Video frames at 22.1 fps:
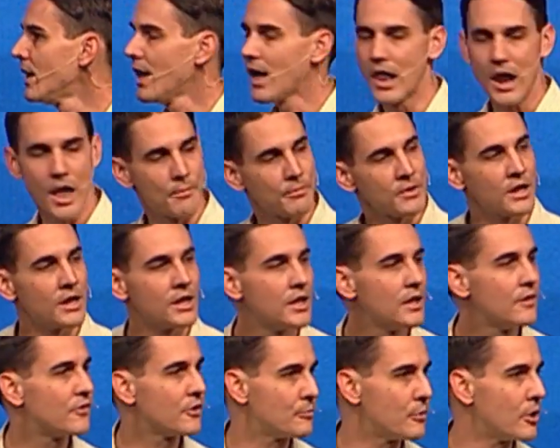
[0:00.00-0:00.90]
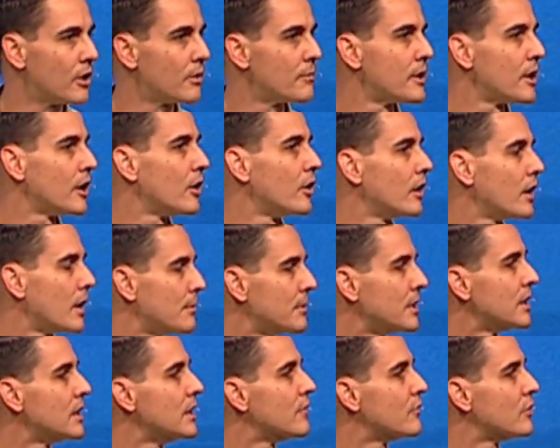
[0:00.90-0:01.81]
And I'm going to give him all my heart. I'm
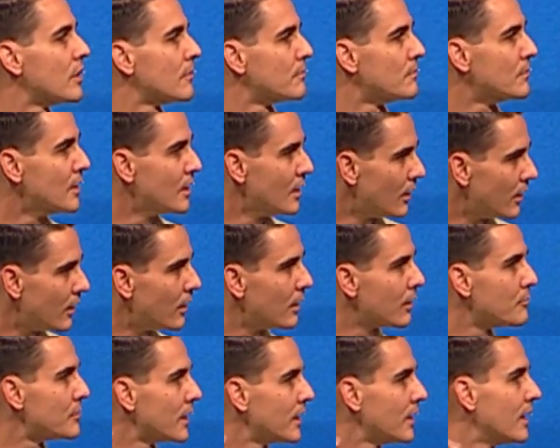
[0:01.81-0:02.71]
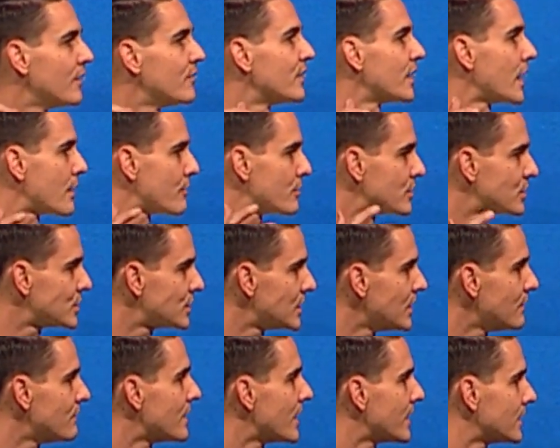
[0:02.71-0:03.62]
going to give him all of my life. And I
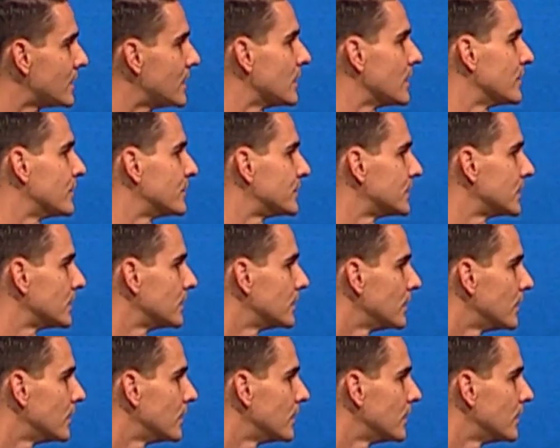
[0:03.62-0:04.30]
receive that gift.